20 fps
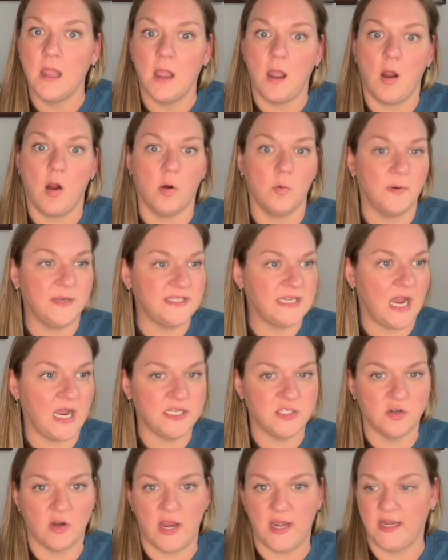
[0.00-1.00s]
Are we
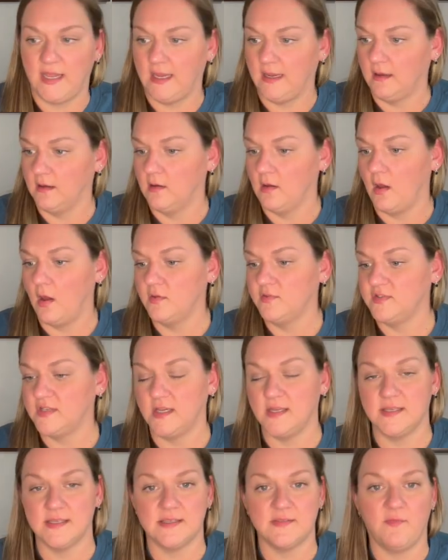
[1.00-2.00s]
titrating?
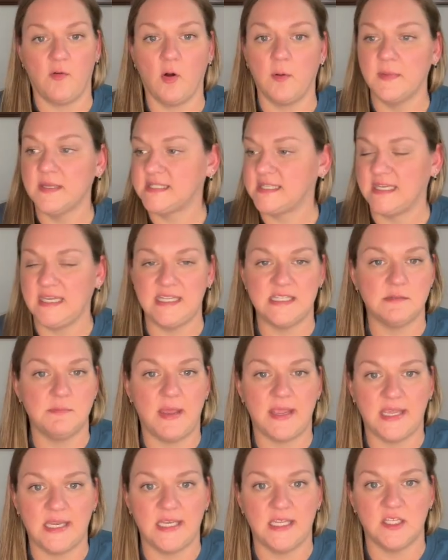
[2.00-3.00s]
Does pharmacy need to
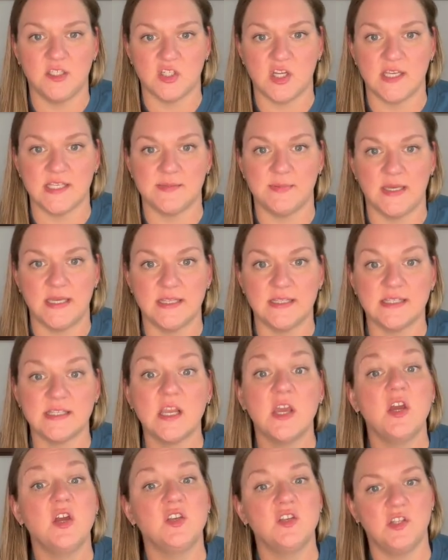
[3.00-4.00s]
make any adjustments?
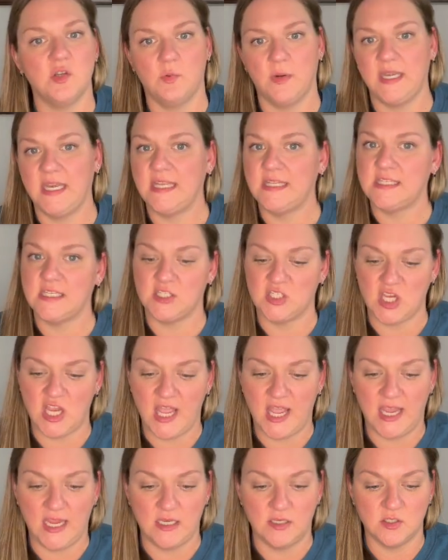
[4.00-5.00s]
Do we need to
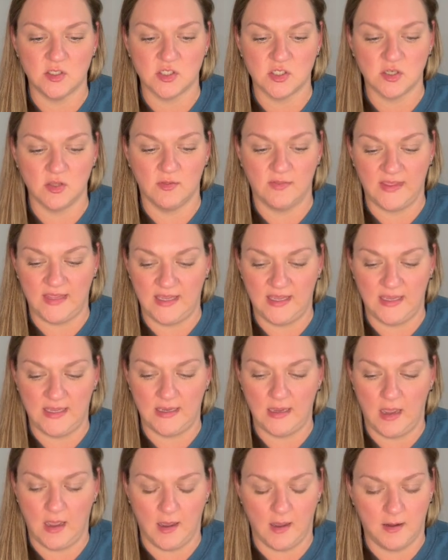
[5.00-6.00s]
change
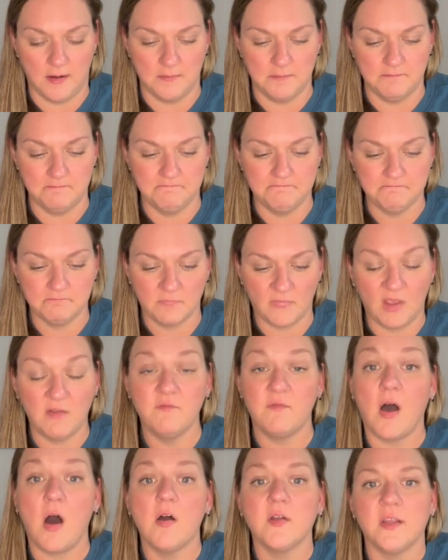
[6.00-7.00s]
the
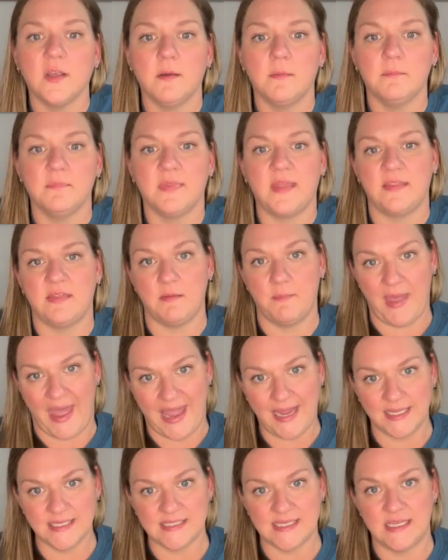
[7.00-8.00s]
volume that the
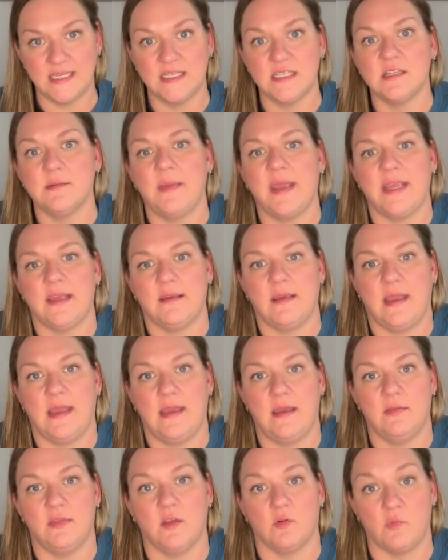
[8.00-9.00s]
bag is in to
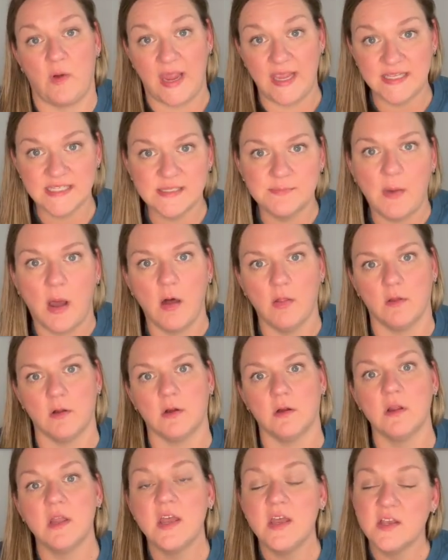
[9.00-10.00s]
make the rate
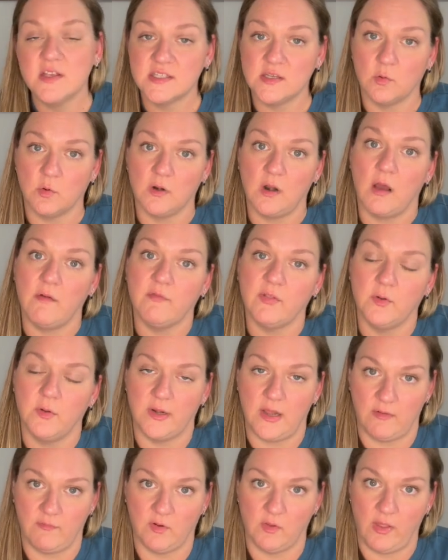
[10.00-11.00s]
smaller so we're not fluid
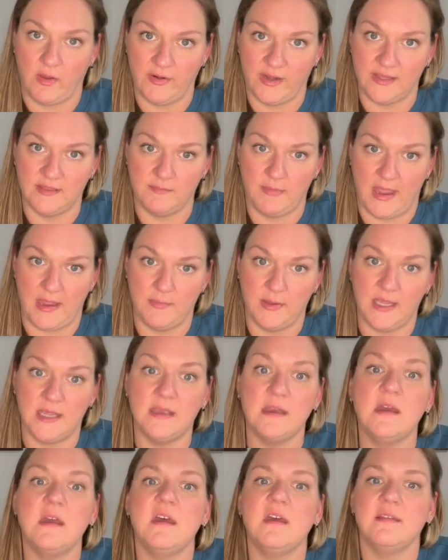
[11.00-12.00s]
overloading the
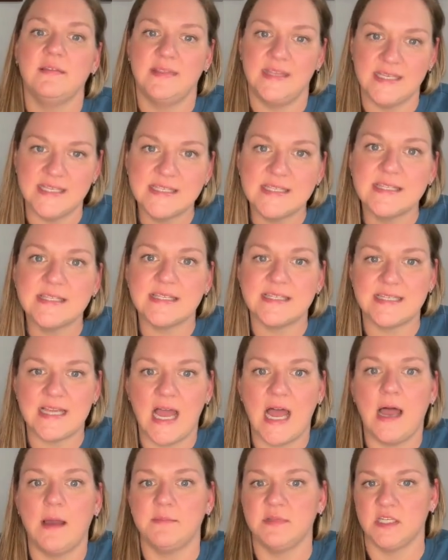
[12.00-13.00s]
baby? This is a
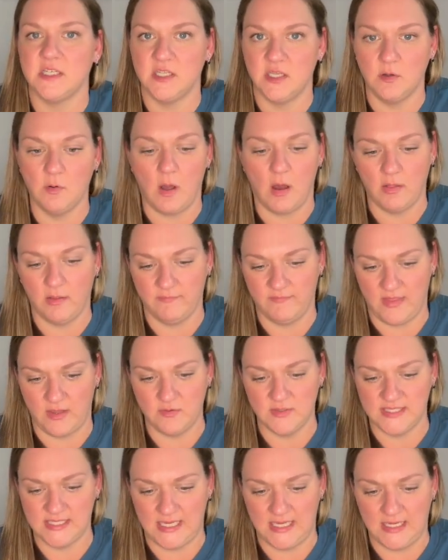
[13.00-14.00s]
time to do all of
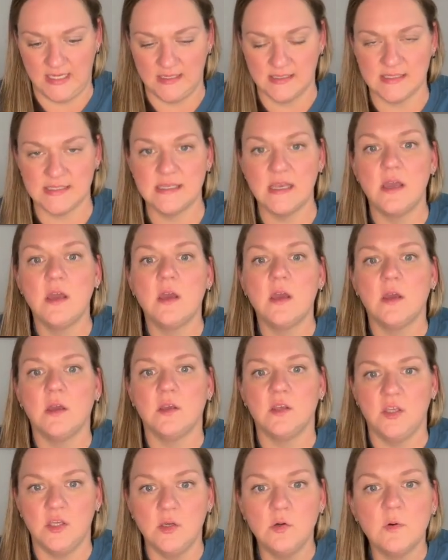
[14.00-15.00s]
those things.
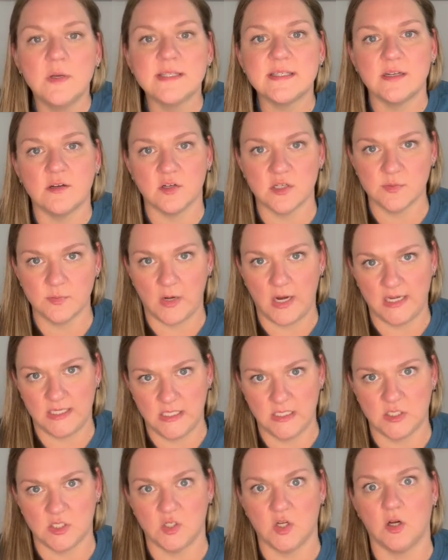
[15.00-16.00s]
You as a nurse
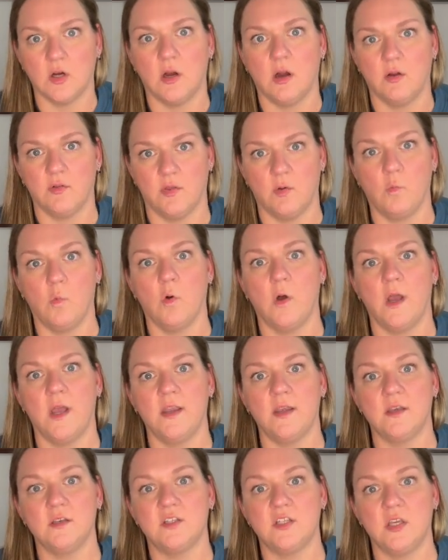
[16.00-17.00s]
practitioner are the
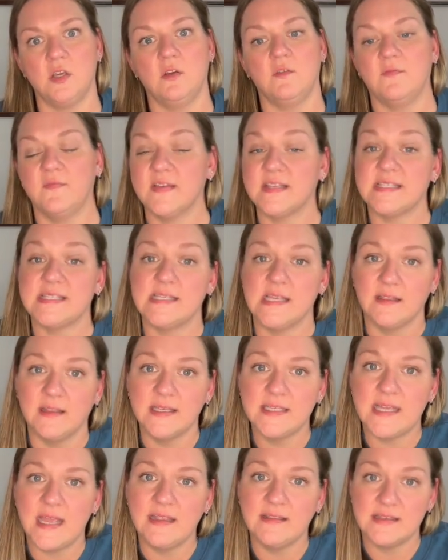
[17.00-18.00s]
one to
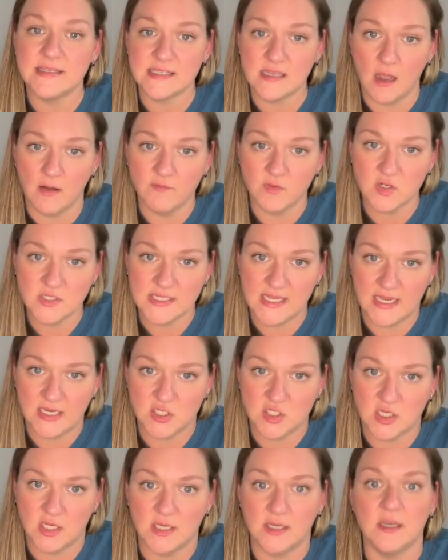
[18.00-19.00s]
facilitate this
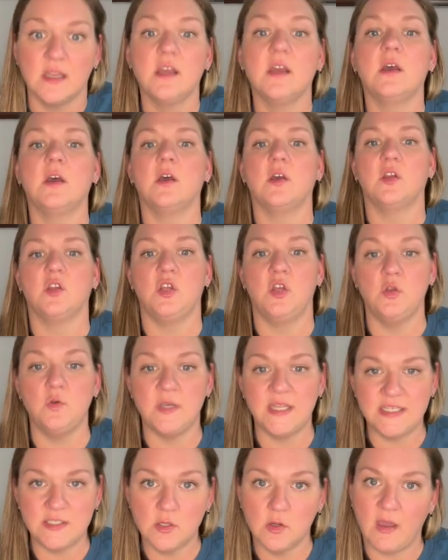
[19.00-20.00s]
conversation. You
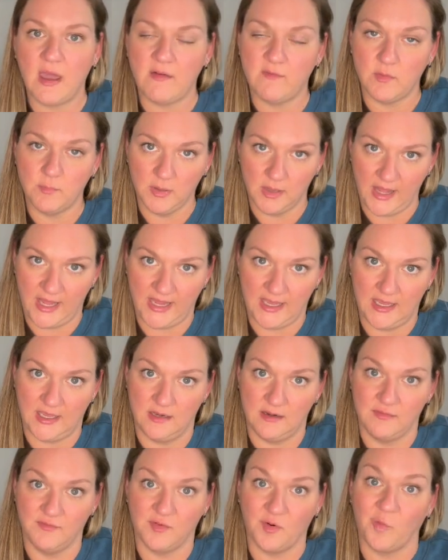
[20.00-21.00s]
need to have a
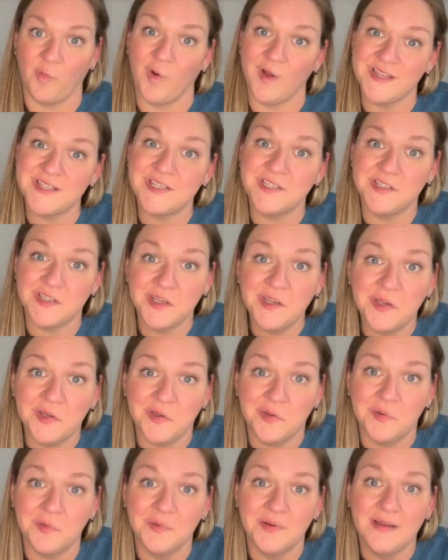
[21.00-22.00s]
plan for what to
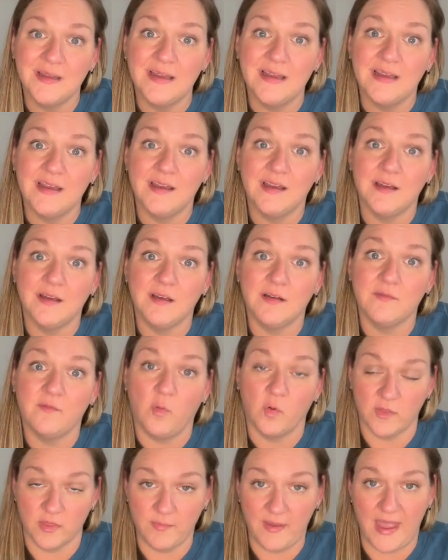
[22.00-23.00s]
do
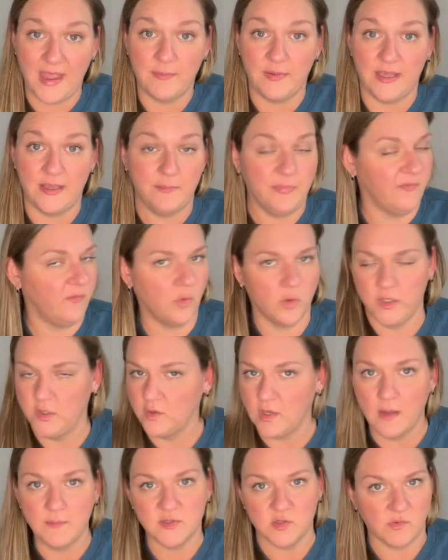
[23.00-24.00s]
for the baby before you
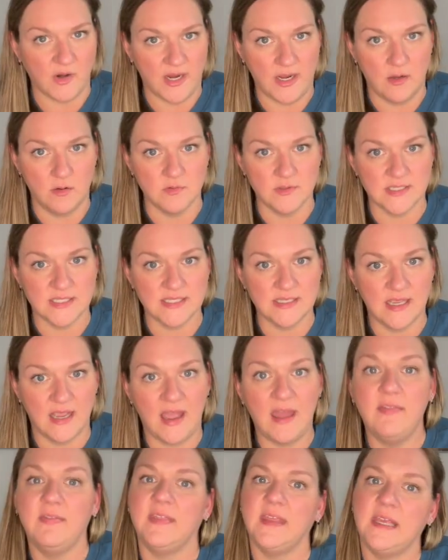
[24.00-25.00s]
come to rounds,
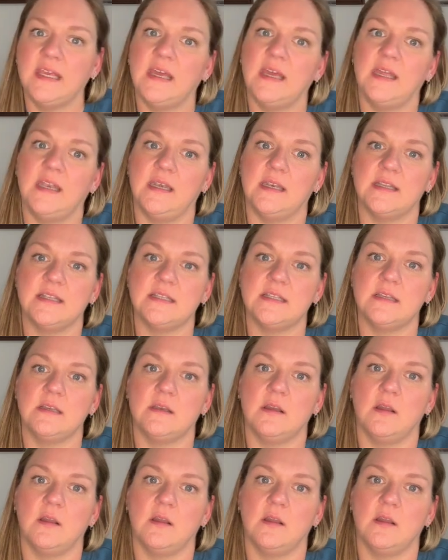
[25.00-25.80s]
and then